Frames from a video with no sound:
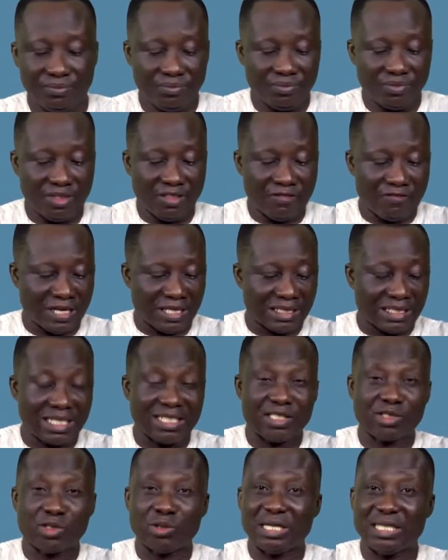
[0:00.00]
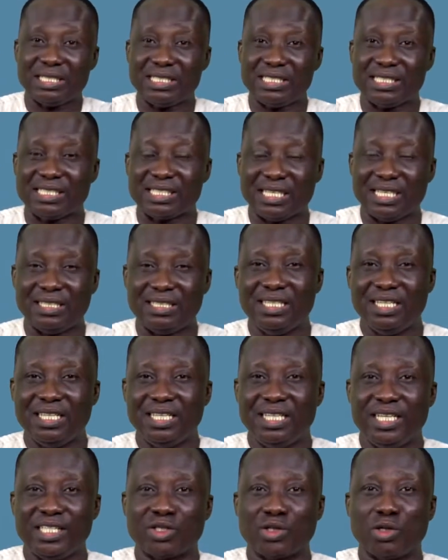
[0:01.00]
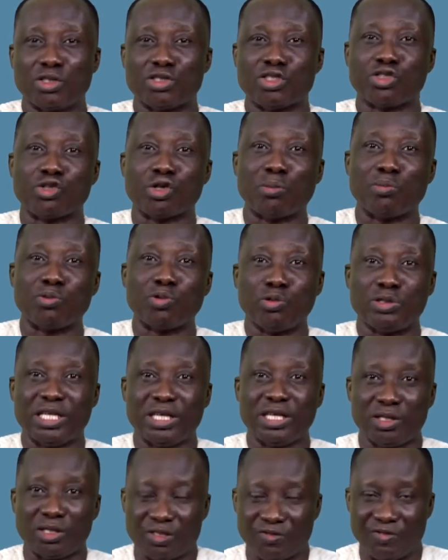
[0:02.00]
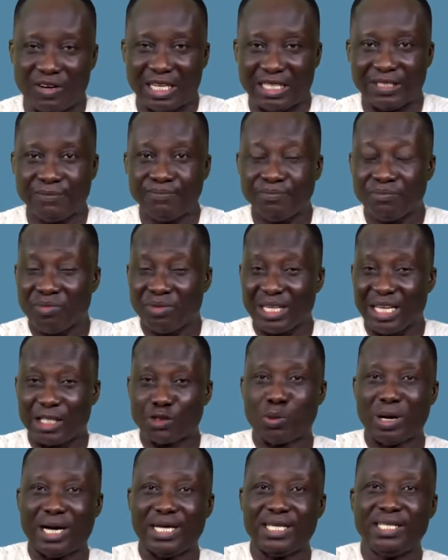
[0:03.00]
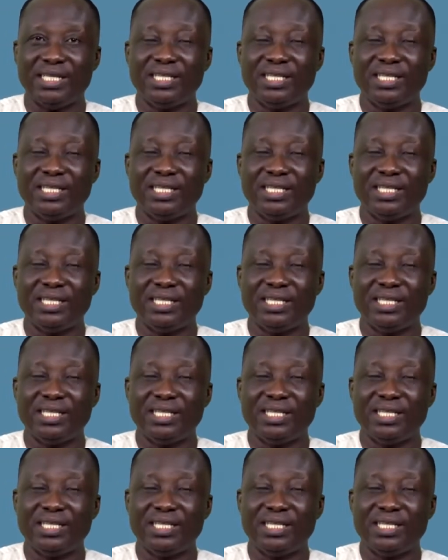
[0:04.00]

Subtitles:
The fat that is under the skin is called subcutaneous fat. That's why